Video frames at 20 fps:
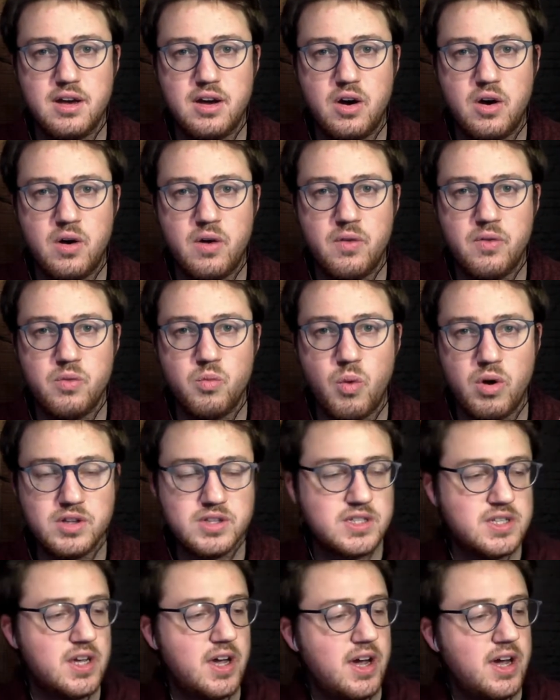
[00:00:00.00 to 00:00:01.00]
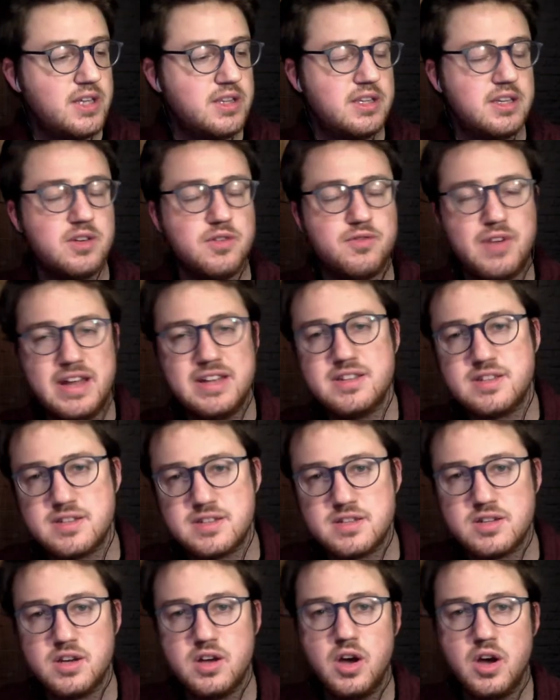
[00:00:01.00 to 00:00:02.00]
on one side the
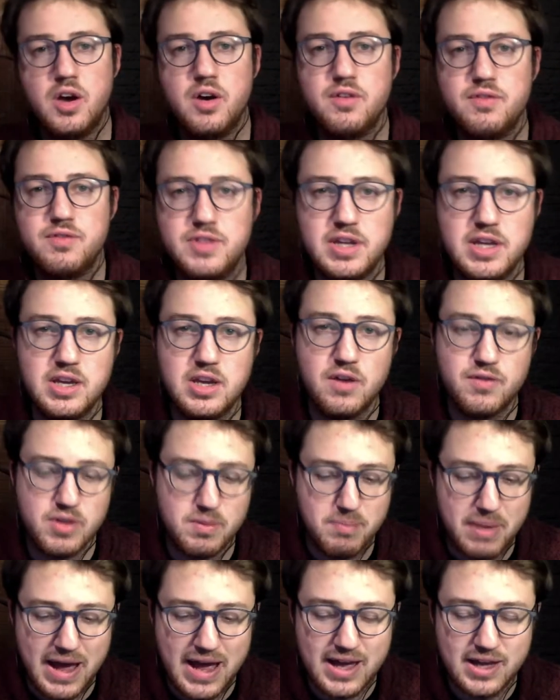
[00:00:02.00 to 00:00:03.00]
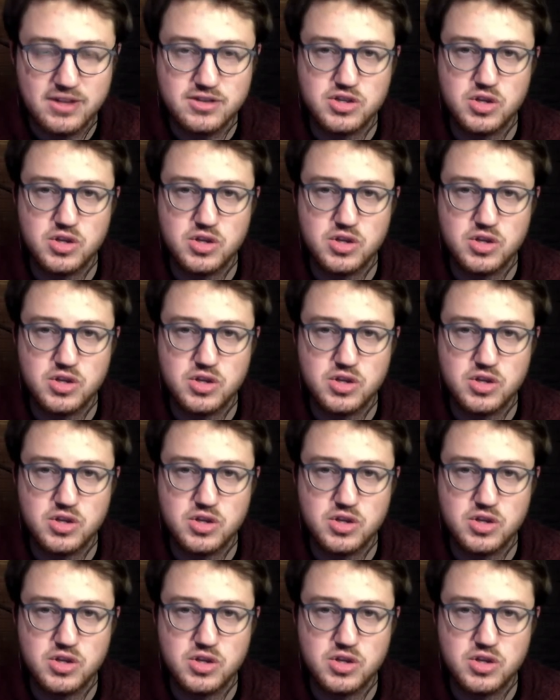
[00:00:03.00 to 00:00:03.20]
defense of the ban,